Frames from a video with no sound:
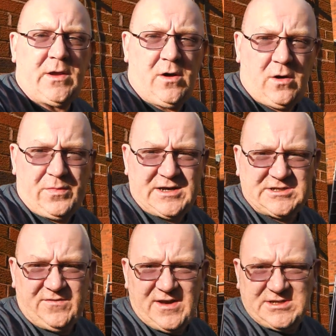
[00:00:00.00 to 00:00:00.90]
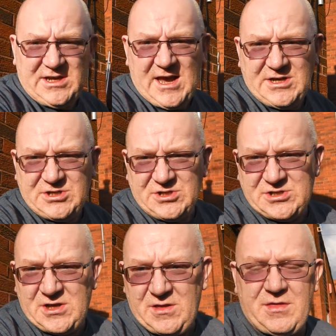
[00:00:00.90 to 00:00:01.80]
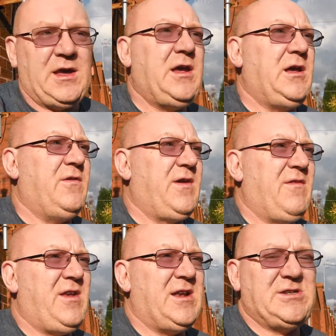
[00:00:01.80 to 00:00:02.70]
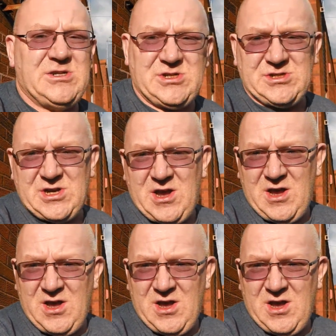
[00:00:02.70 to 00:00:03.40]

our past investigations that they're thinking of giving it as a